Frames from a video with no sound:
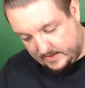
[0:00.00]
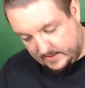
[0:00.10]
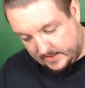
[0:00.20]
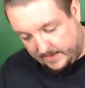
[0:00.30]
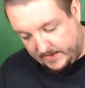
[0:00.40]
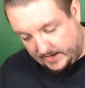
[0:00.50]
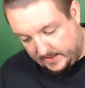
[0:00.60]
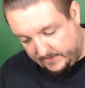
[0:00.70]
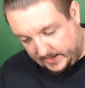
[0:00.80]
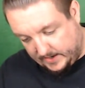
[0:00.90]
Let me let
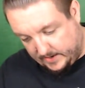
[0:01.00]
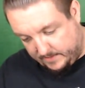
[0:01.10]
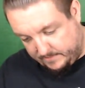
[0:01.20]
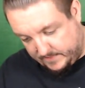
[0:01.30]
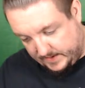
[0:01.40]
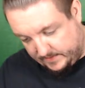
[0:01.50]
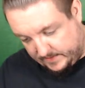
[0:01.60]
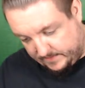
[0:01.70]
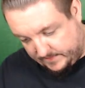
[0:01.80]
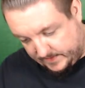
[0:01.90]
me go to the
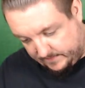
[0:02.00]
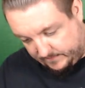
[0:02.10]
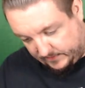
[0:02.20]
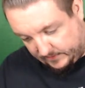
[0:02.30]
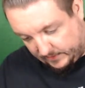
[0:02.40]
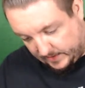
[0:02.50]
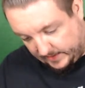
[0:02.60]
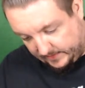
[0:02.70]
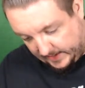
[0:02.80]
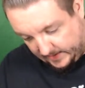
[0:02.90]
to, to the
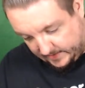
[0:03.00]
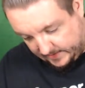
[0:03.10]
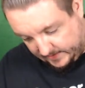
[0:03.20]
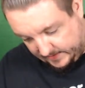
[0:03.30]
stories. Hang on.